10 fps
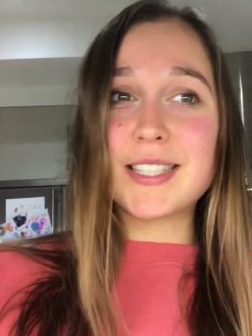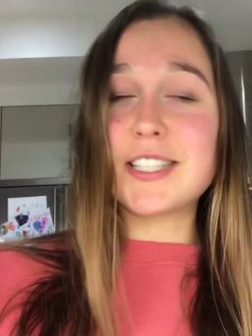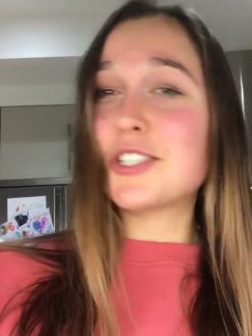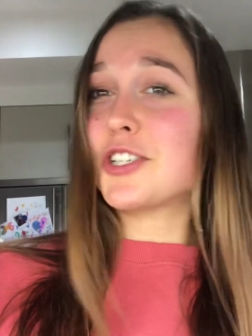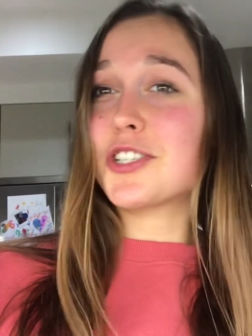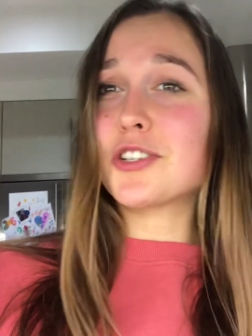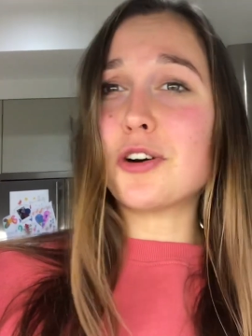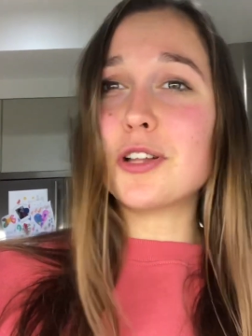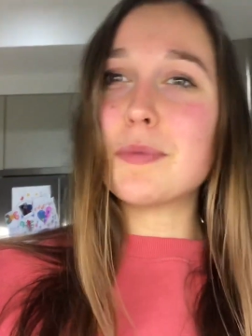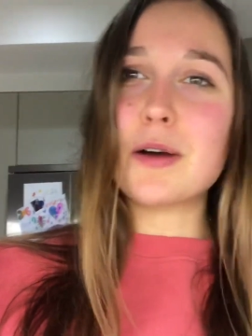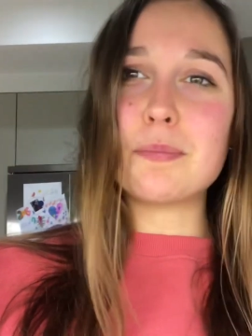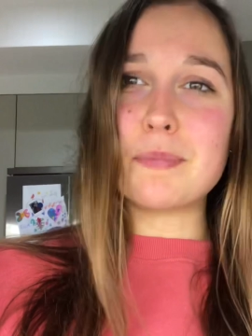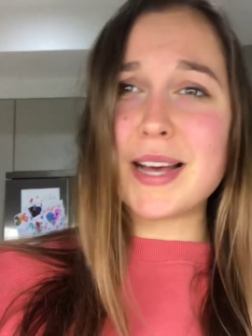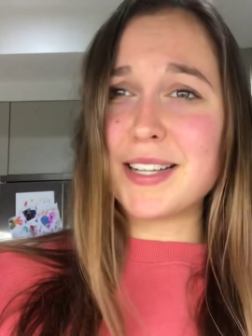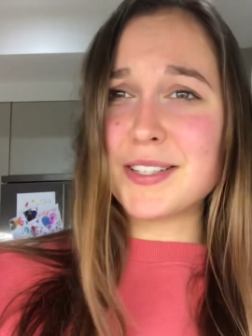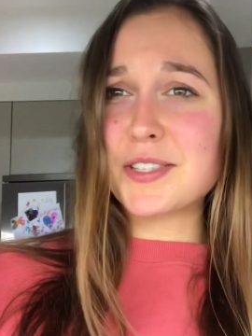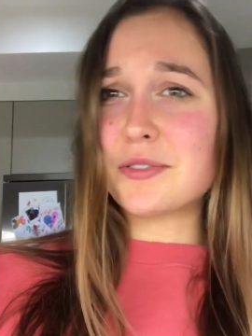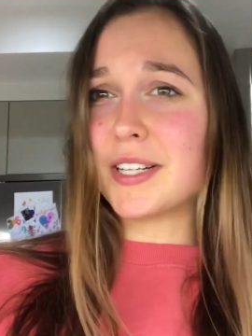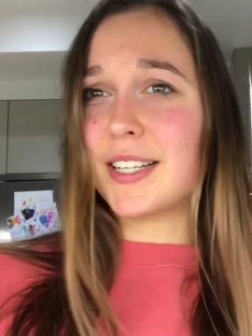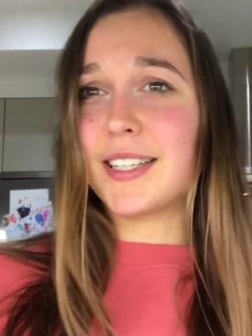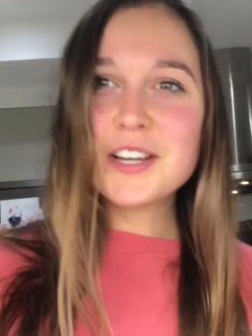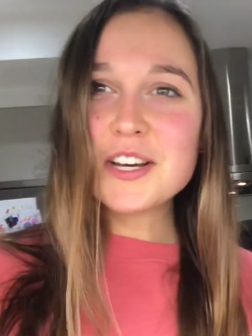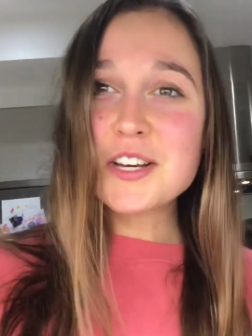It's just all about balance, really.